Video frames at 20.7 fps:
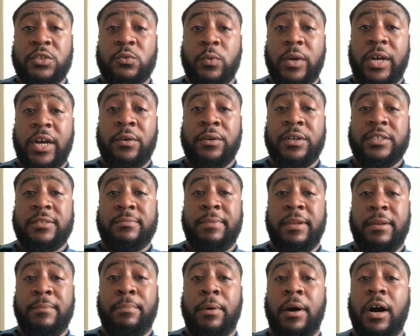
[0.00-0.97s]
as well has
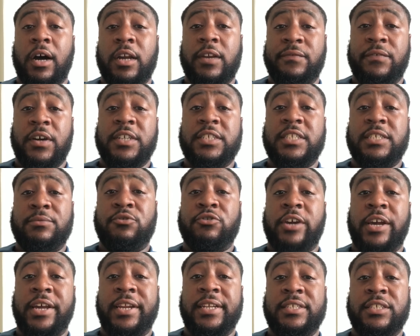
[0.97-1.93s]
been part of the first team
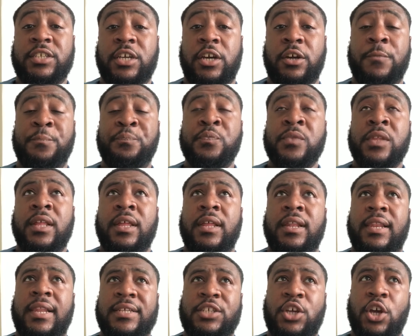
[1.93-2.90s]
training, so
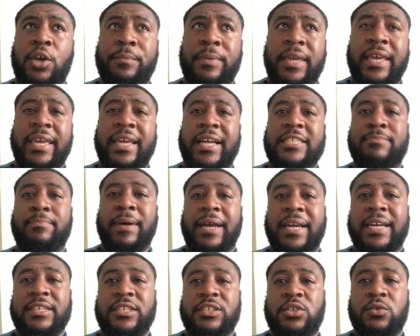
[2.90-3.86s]
let's hope he gets
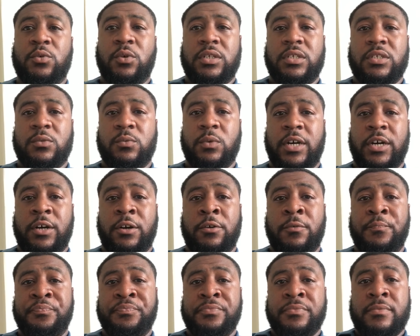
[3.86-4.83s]
back in the squad as
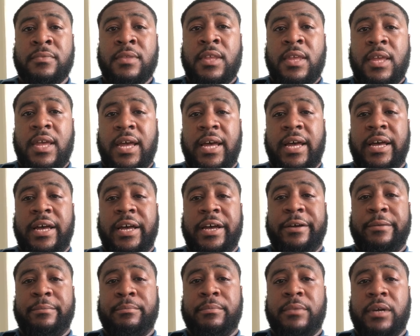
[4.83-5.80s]
well.
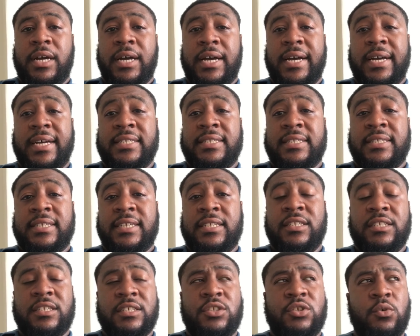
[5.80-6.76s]
And
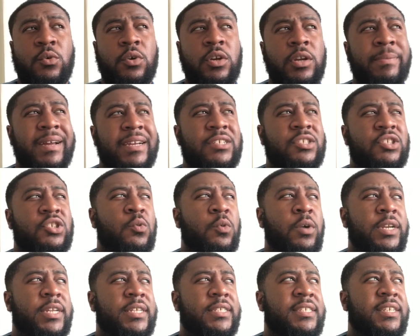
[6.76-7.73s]
talking about the
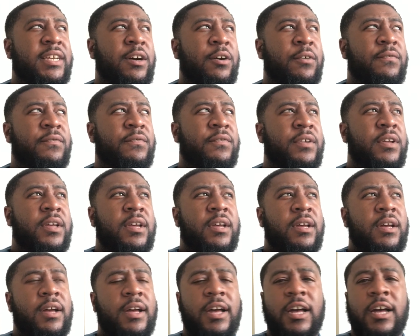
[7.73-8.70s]
squad itself,
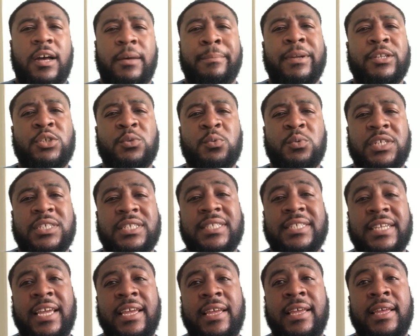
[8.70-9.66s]
I just want to
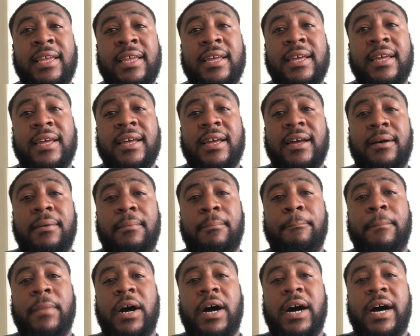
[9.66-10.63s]
say
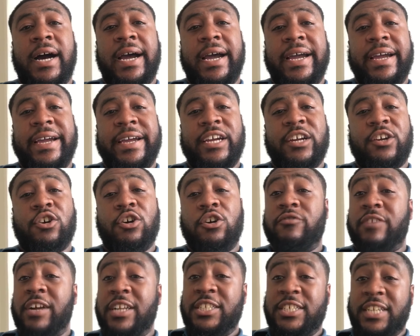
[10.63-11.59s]
my
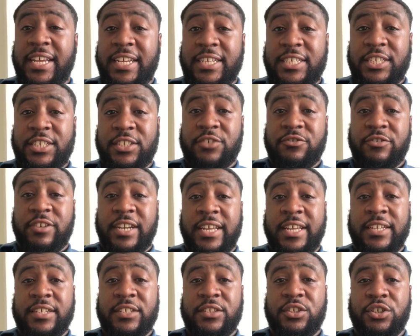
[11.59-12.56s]
congratulations
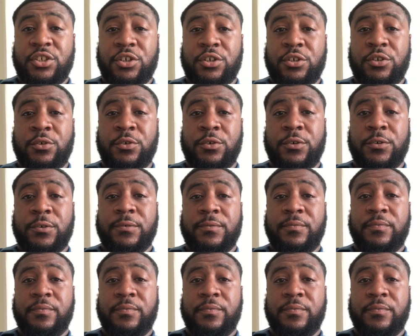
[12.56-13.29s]
really to